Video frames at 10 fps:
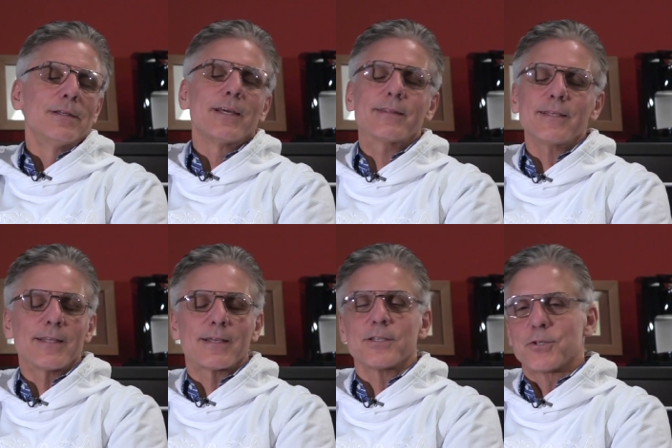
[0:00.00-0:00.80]
They think
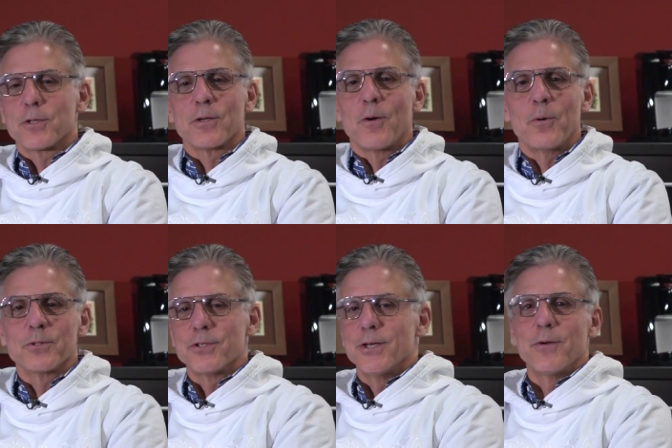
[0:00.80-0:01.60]
that because you're a little
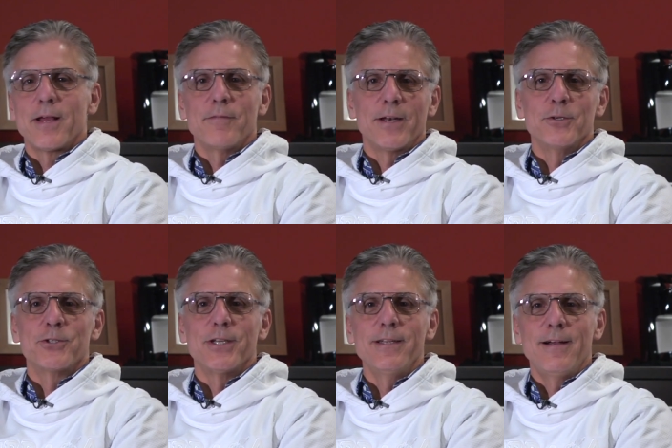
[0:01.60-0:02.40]
older, you don't have
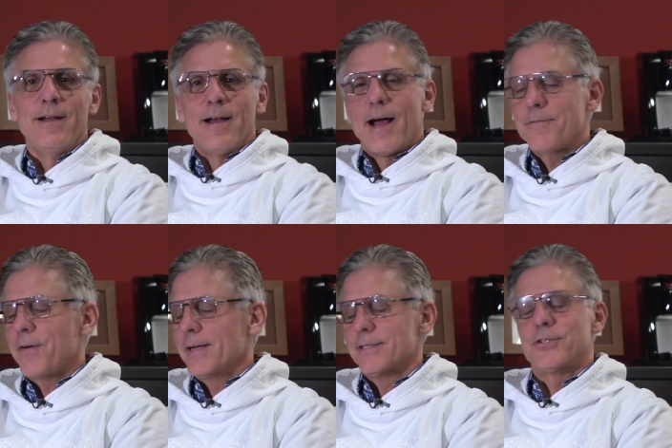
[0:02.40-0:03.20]
energy. I
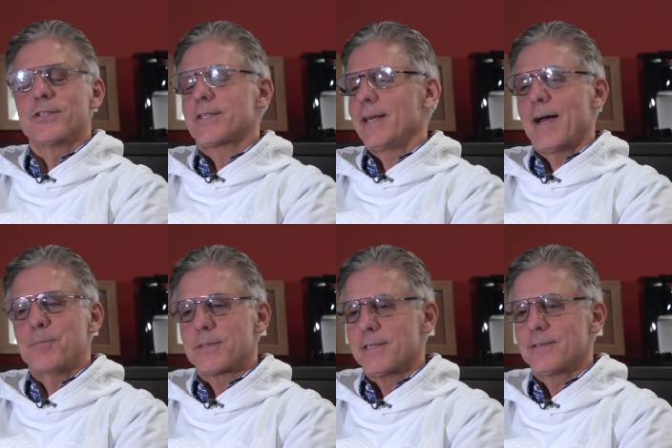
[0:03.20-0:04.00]
find it just the
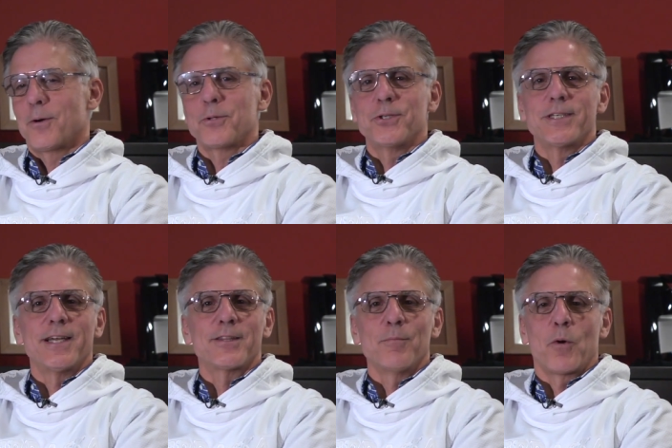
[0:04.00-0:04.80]
opposite. The older you
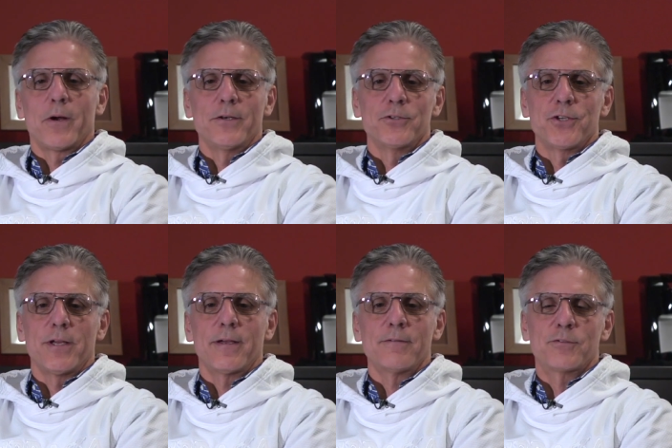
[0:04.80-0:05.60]
get, the more energy
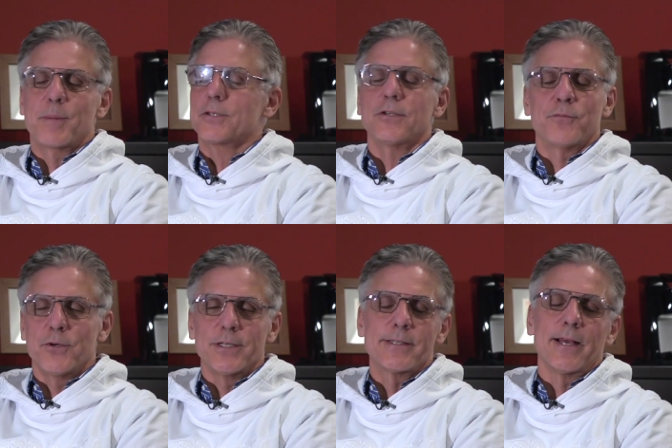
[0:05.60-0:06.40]
you have, especially if
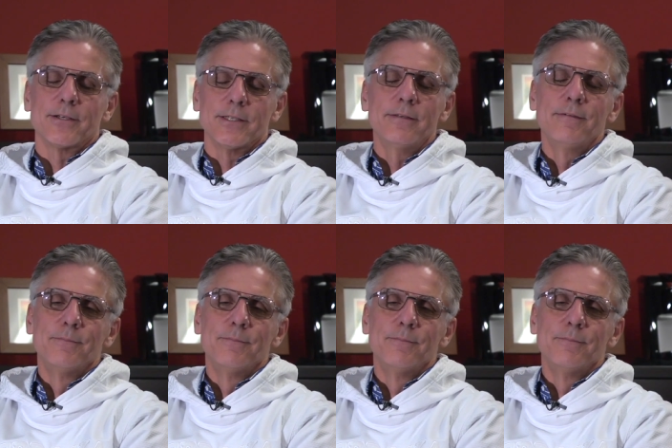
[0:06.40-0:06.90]
you're an Italian.